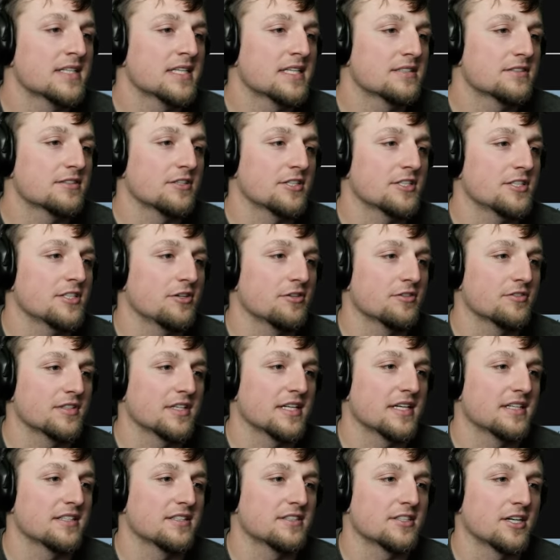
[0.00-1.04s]
long as you don't
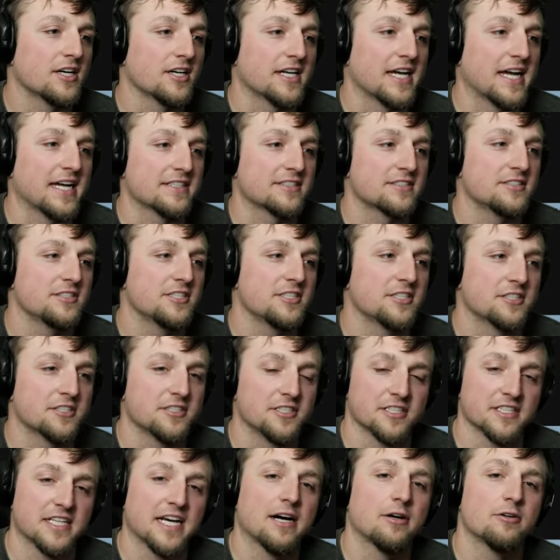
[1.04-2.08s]
talk Haskell, you're
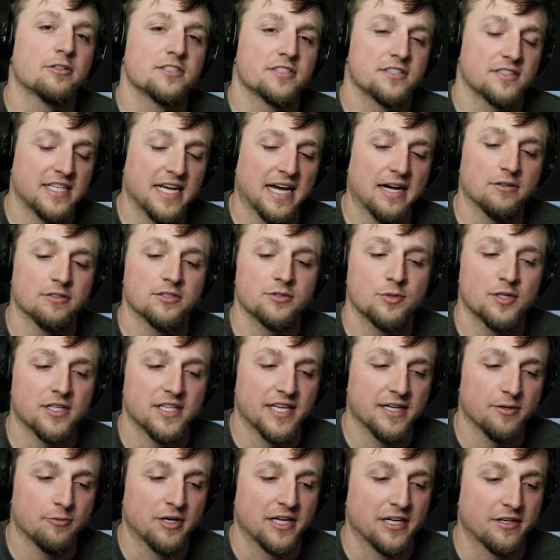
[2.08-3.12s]
clear. That was where
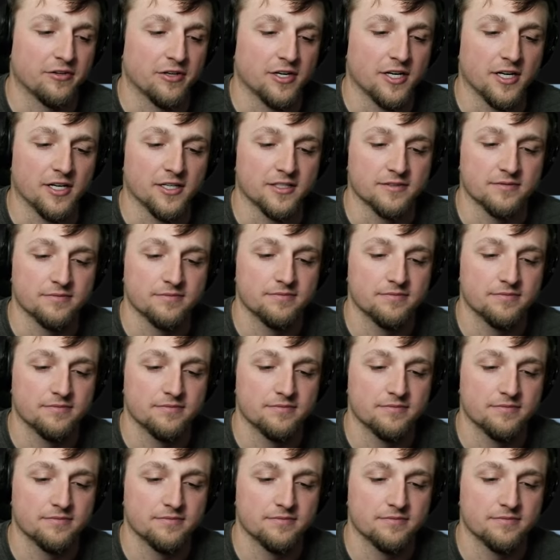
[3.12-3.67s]
they went wrong.